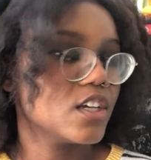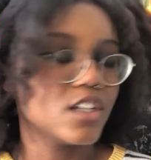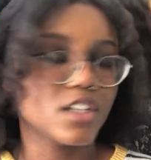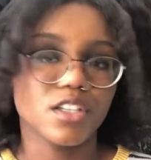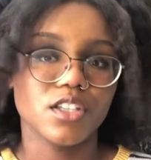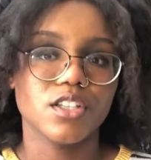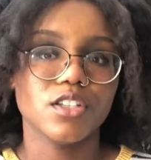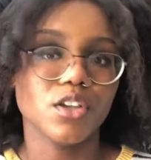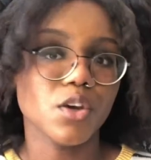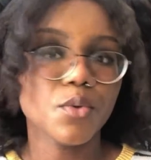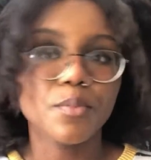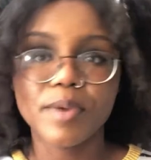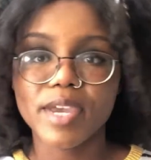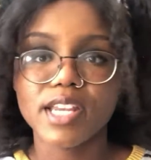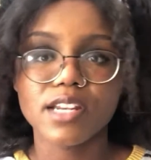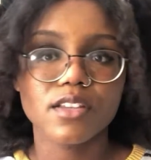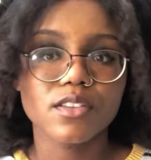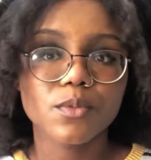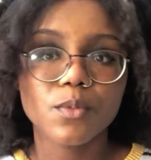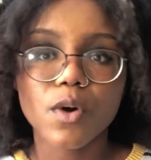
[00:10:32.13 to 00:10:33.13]
no paint
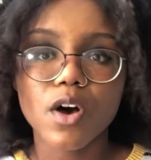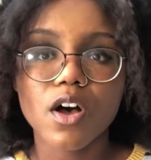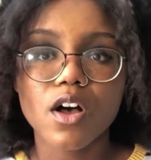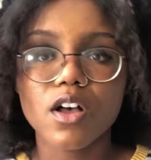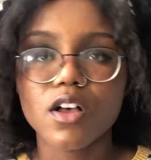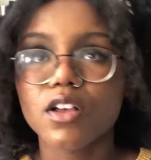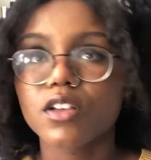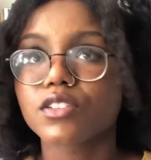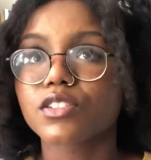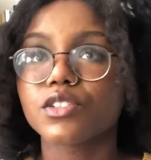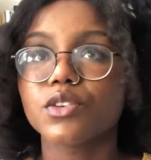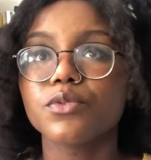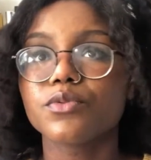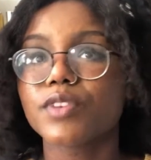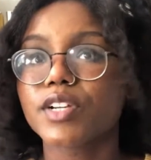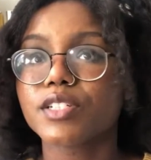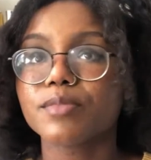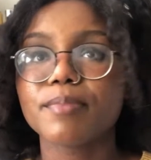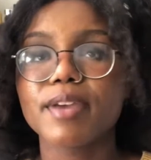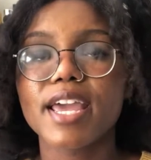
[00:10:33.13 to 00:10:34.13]
on the walls, no
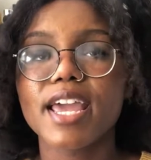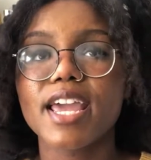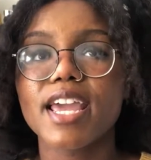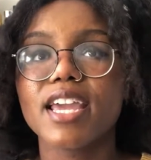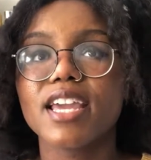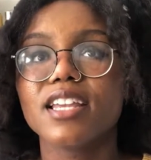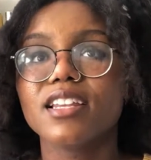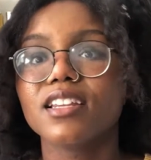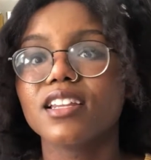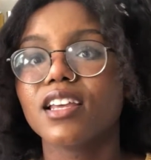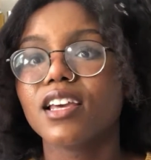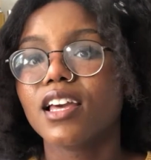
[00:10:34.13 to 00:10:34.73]
fresh paint,